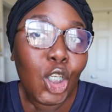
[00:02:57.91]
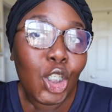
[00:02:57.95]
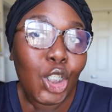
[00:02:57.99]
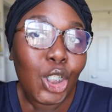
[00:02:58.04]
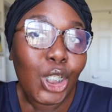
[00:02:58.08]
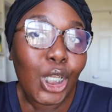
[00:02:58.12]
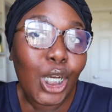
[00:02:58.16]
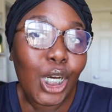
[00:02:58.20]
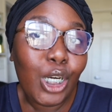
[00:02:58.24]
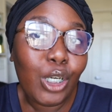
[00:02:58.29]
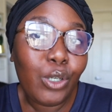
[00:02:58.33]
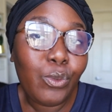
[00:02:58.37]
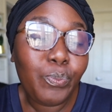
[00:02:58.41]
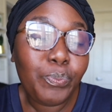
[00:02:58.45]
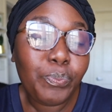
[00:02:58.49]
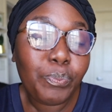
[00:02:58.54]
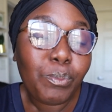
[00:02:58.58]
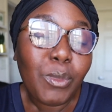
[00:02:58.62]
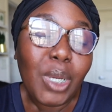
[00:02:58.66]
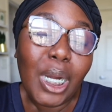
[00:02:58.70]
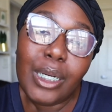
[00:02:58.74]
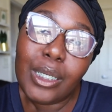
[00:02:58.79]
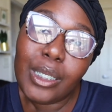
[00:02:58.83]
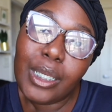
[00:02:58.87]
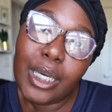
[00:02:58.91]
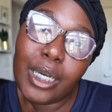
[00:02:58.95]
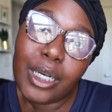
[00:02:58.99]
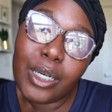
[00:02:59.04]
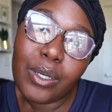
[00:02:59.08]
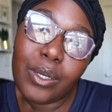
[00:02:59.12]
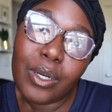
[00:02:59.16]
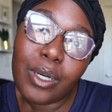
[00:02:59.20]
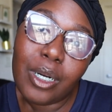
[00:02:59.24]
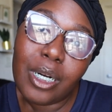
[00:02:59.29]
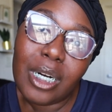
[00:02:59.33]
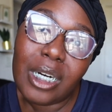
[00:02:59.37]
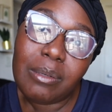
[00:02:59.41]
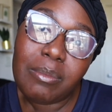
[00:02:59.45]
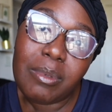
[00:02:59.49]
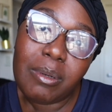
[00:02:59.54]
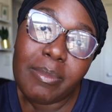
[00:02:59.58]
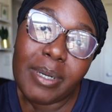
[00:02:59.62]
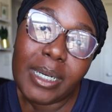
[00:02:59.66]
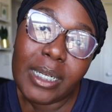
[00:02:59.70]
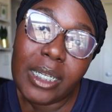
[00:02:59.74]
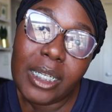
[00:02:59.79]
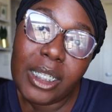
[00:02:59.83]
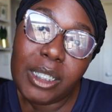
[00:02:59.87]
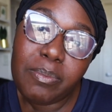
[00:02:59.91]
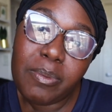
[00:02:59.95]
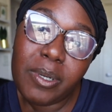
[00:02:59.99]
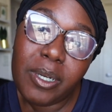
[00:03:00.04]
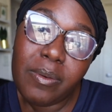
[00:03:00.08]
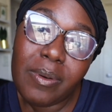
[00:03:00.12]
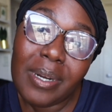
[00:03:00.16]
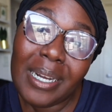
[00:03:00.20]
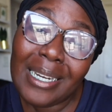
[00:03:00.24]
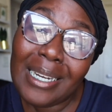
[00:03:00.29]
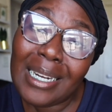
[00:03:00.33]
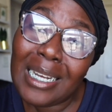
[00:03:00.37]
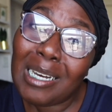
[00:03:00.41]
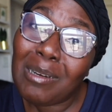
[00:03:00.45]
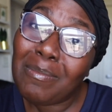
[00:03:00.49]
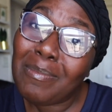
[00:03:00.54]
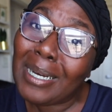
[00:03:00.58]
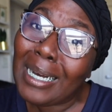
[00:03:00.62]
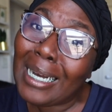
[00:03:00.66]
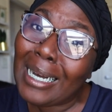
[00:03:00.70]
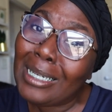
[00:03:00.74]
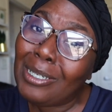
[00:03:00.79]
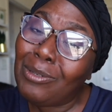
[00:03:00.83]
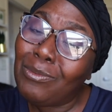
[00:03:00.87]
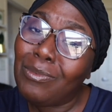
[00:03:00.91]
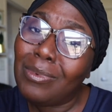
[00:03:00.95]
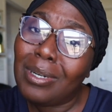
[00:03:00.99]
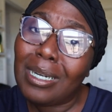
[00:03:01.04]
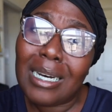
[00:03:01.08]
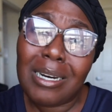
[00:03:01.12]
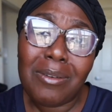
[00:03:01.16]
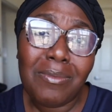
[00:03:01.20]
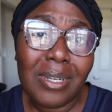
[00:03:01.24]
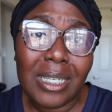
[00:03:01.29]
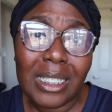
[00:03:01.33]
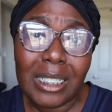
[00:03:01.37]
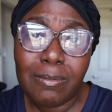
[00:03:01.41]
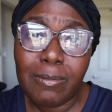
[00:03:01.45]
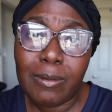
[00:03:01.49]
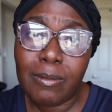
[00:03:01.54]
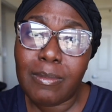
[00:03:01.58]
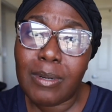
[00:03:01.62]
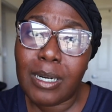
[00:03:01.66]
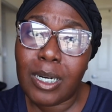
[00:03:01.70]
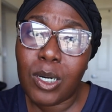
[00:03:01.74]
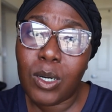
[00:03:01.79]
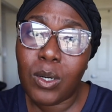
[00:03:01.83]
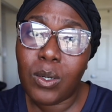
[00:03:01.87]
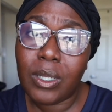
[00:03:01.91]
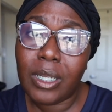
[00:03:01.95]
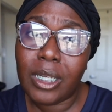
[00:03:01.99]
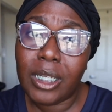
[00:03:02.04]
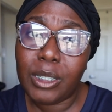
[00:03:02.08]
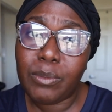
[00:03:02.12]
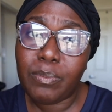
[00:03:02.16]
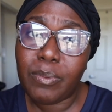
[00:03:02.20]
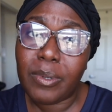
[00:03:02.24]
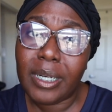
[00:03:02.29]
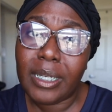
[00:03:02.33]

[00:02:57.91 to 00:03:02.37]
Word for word: So yeah girl, I'm on my lunch break right now but I do not want to spend my whole lunch